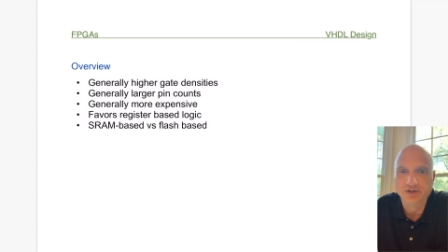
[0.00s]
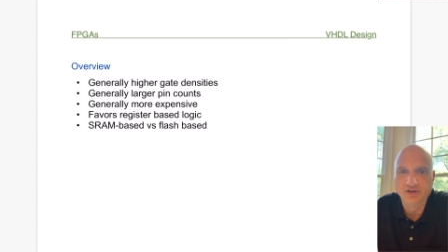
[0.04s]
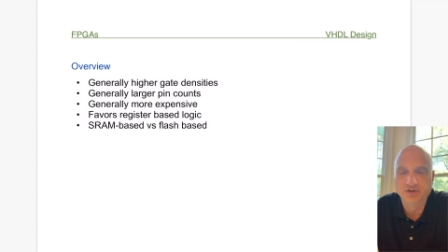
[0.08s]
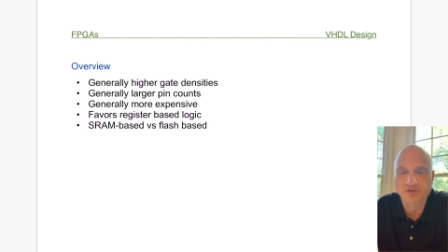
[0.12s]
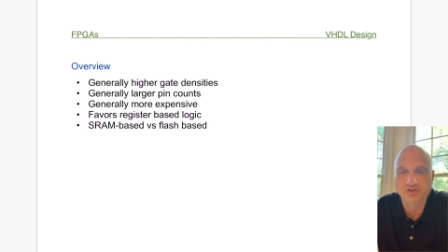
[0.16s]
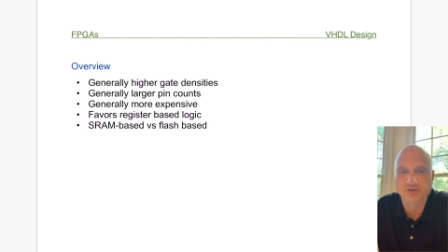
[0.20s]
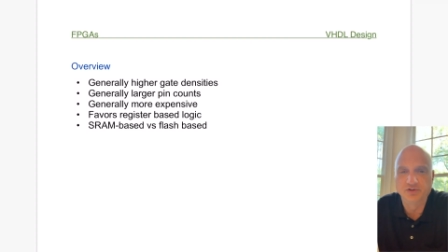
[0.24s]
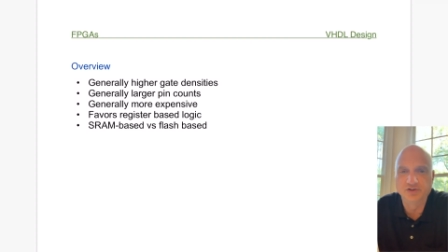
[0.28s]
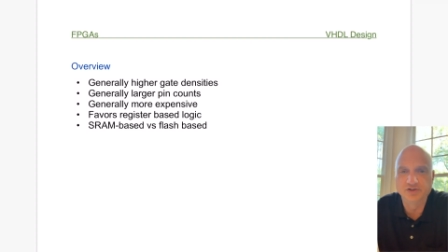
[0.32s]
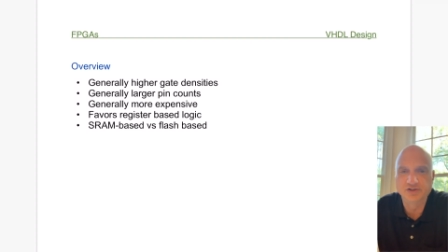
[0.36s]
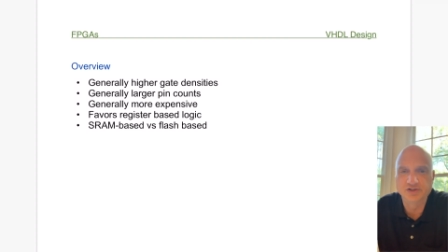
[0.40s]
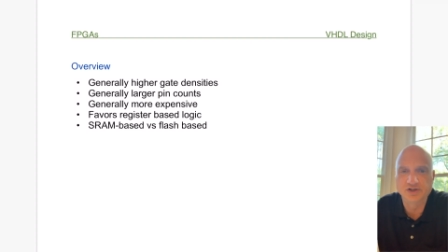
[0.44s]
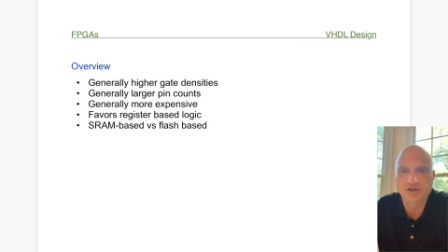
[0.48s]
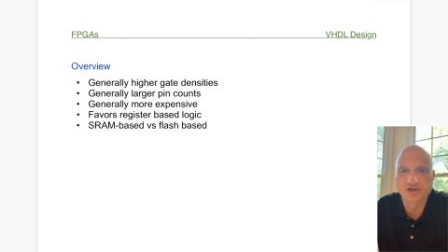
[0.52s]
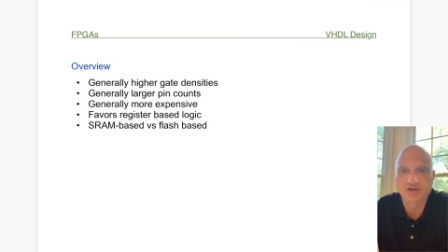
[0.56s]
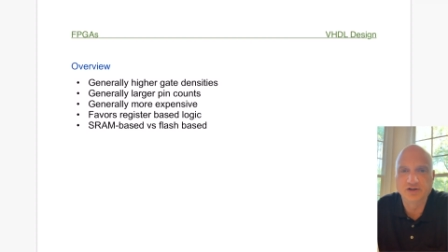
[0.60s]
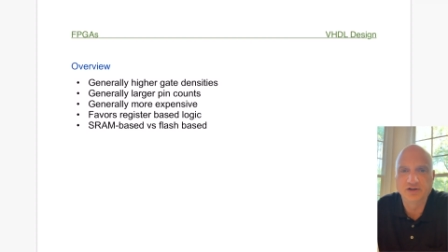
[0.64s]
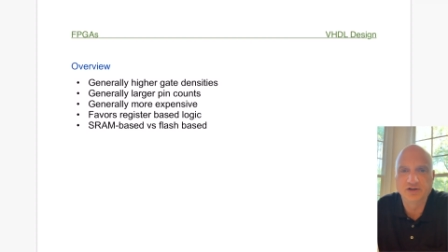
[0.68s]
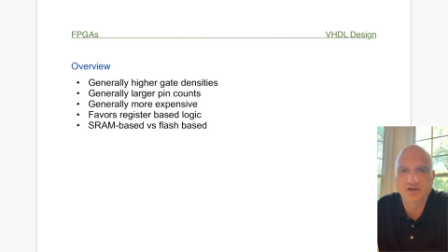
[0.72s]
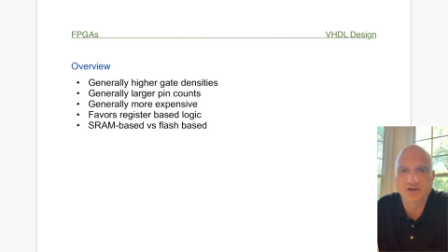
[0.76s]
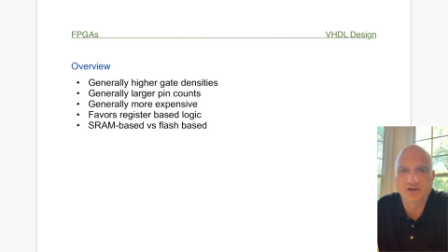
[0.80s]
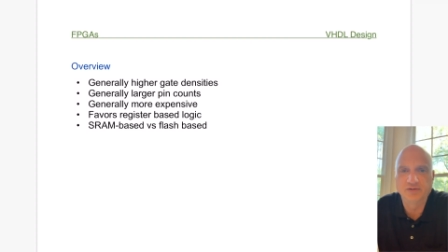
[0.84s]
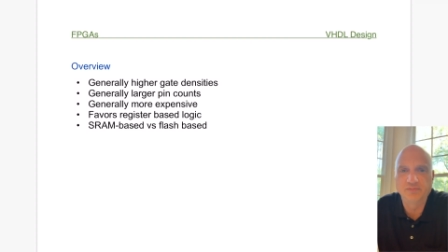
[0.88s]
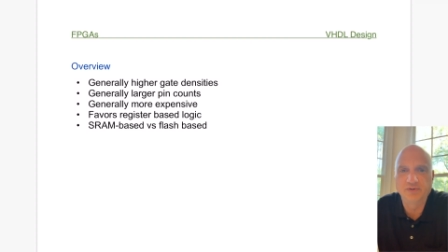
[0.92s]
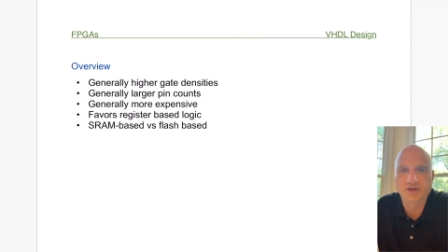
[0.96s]
your
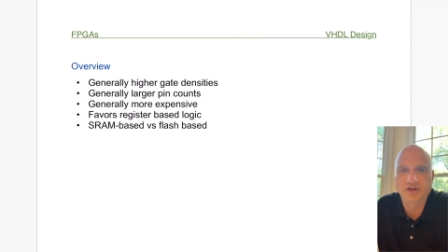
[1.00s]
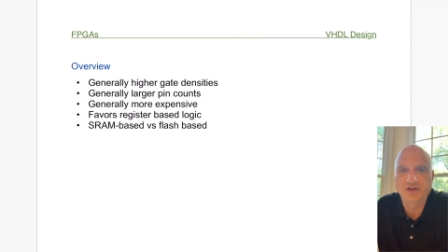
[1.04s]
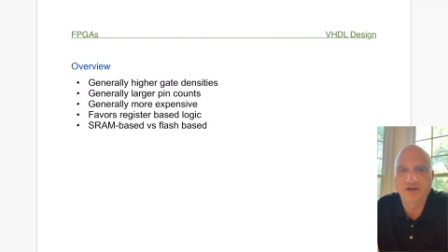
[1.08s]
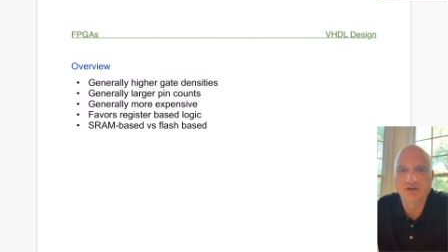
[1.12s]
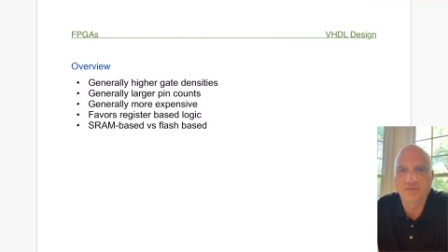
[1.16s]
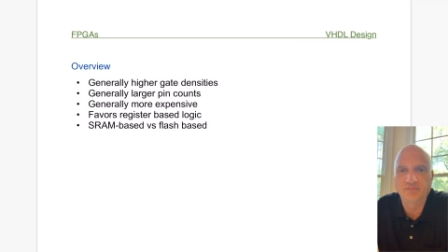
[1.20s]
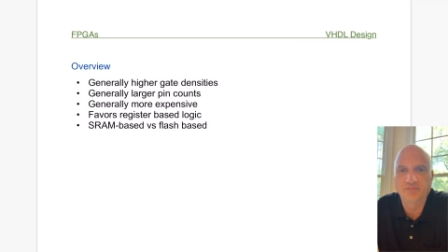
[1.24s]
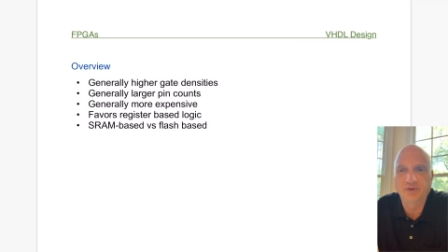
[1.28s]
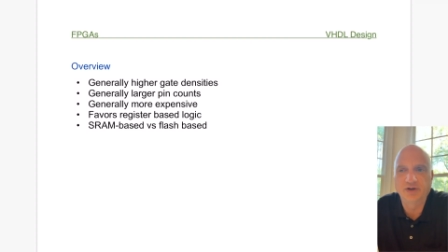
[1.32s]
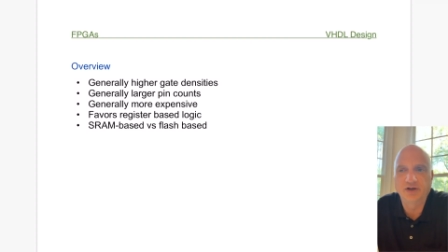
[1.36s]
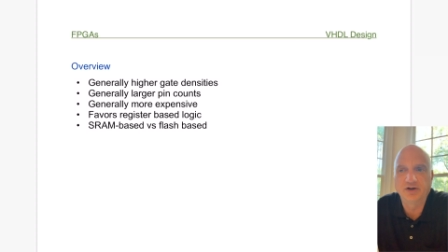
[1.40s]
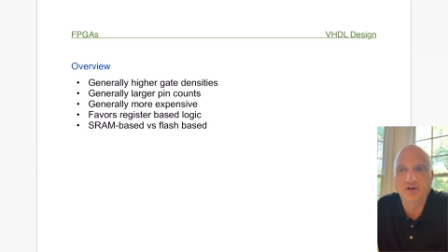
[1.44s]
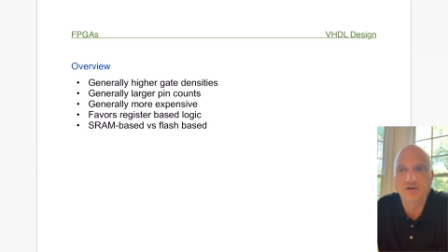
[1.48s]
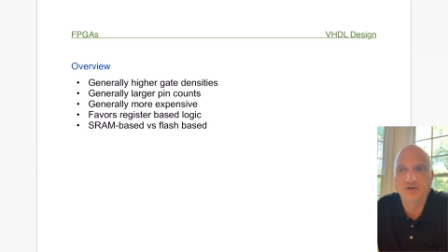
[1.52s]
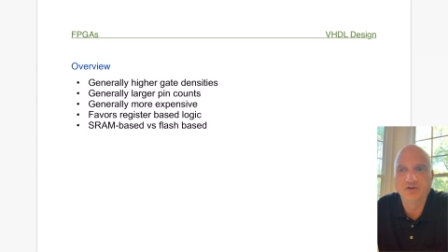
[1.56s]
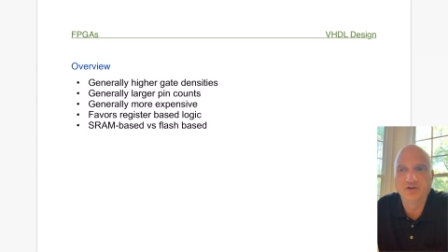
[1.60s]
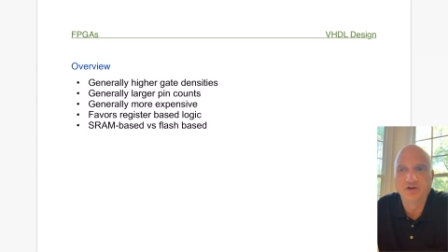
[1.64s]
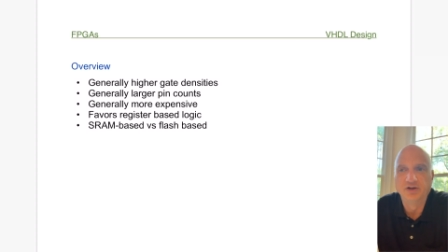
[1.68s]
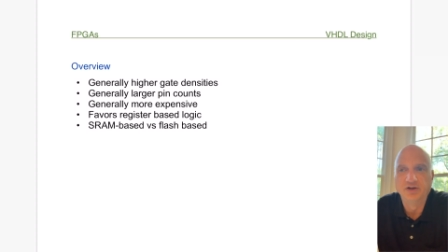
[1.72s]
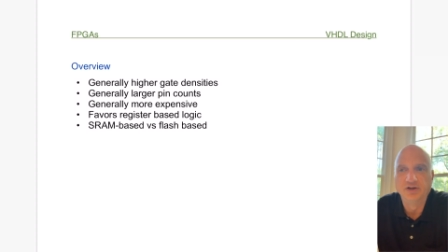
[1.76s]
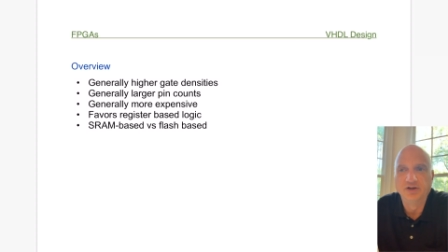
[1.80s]
design and make it better